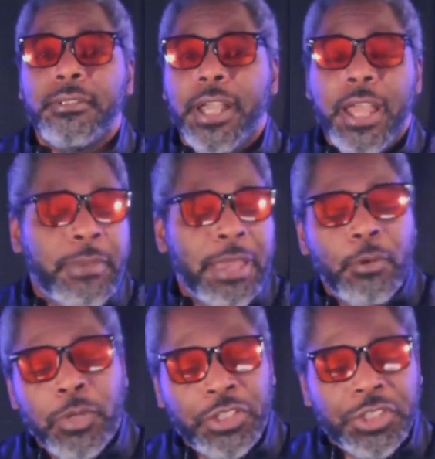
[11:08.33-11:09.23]
And maybe
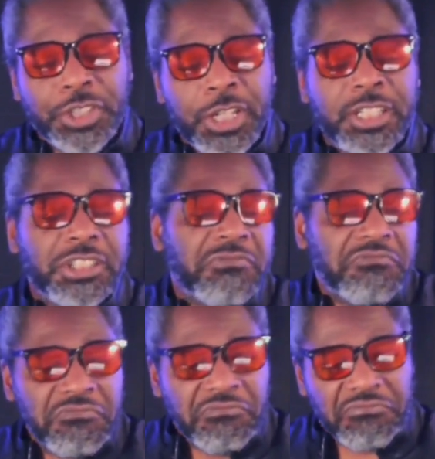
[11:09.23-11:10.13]
we should just,
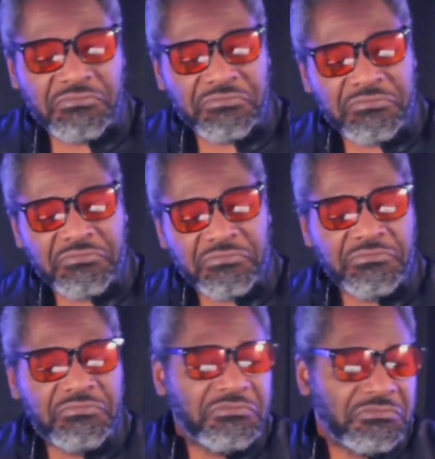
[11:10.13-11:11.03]

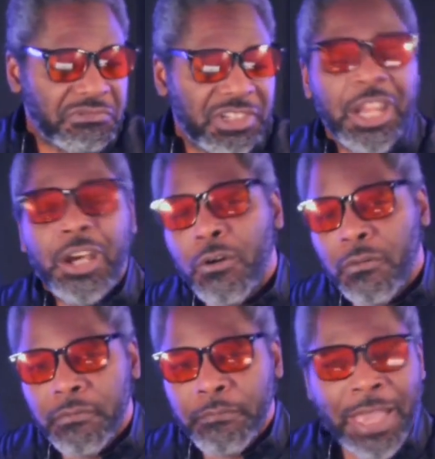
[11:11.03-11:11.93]

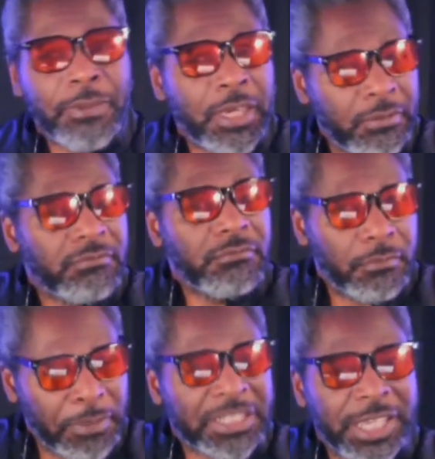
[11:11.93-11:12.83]
maybe
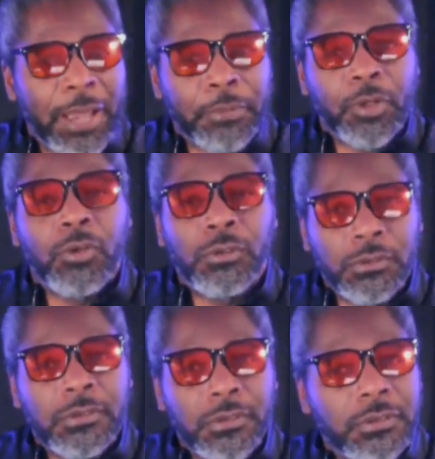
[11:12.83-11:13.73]
be skeptical.
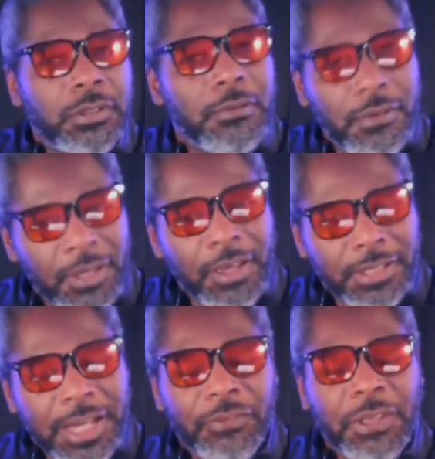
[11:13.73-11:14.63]

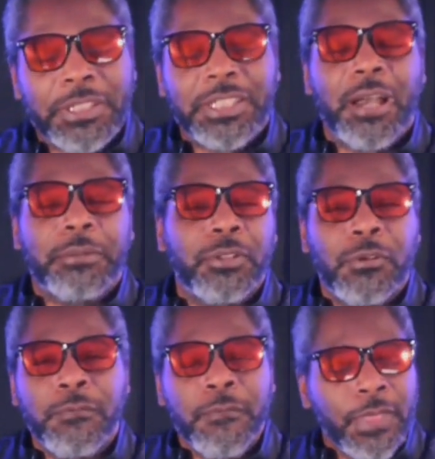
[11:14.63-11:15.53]
Definitely be
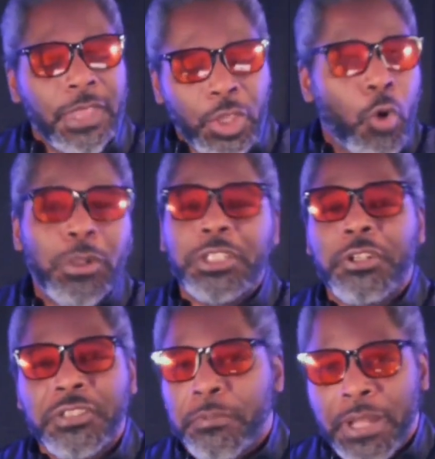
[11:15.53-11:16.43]
skeptical. No one
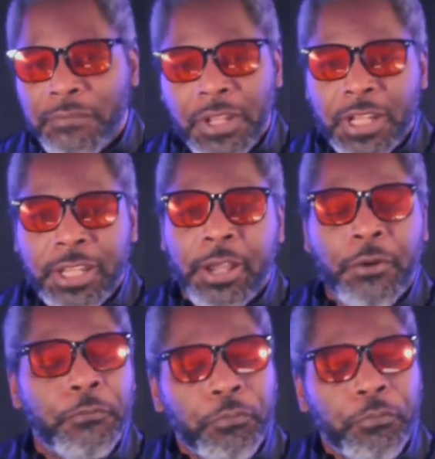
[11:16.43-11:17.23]
deserves the benefit of the doubt.